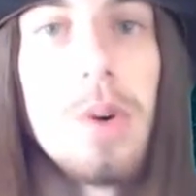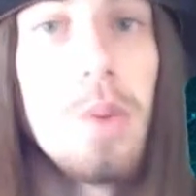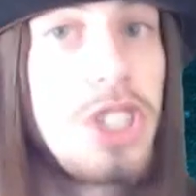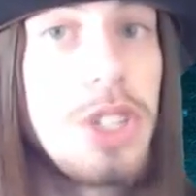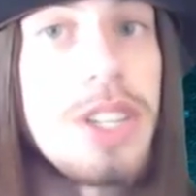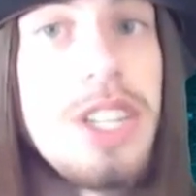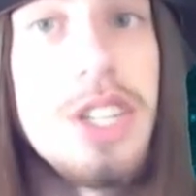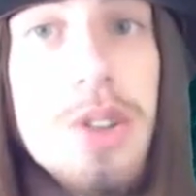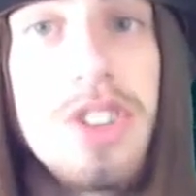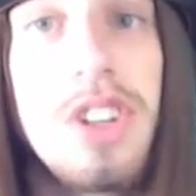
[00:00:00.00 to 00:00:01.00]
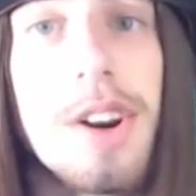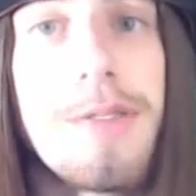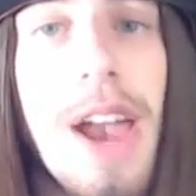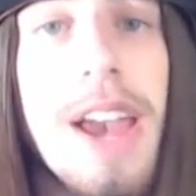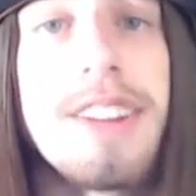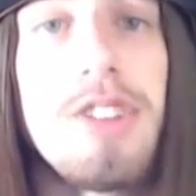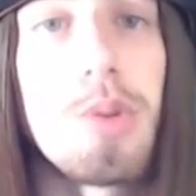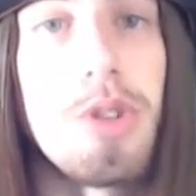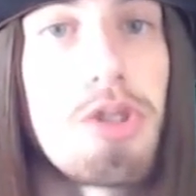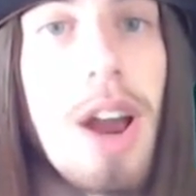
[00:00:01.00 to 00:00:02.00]
which you can use to your advantage
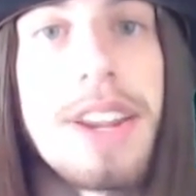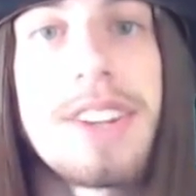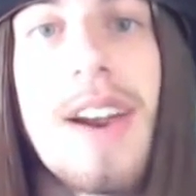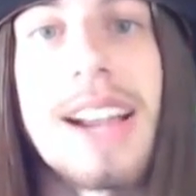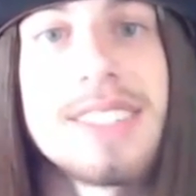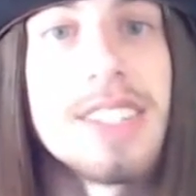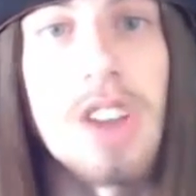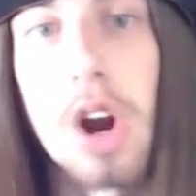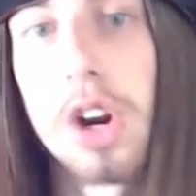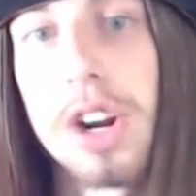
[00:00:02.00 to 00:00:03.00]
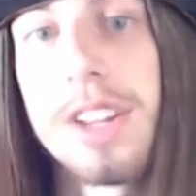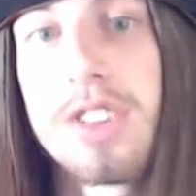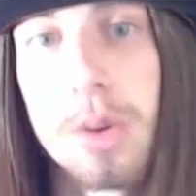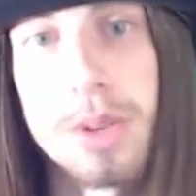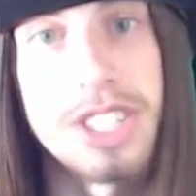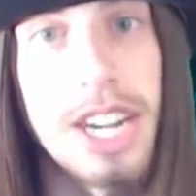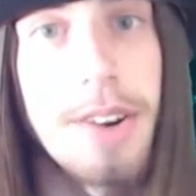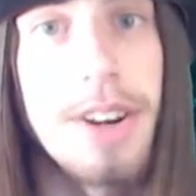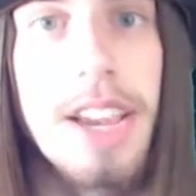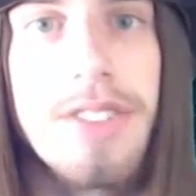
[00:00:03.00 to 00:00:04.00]
when trying to access hard-to-reach
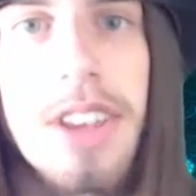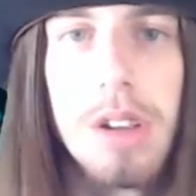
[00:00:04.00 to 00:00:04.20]
areas.